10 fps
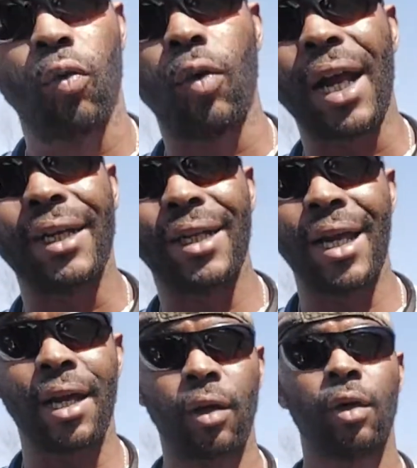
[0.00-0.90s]
Right
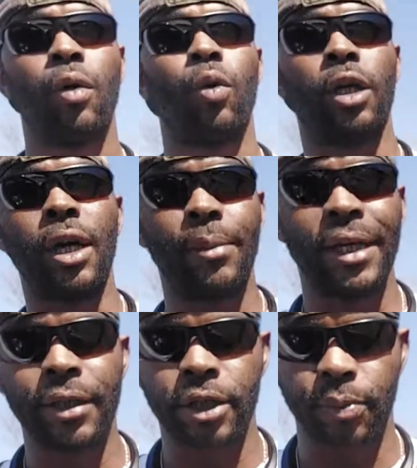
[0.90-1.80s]
now, we're coming
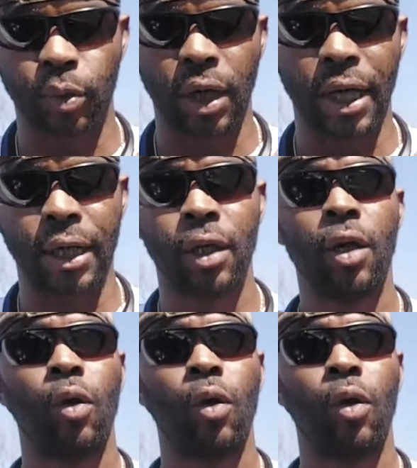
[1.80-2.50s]
into spring.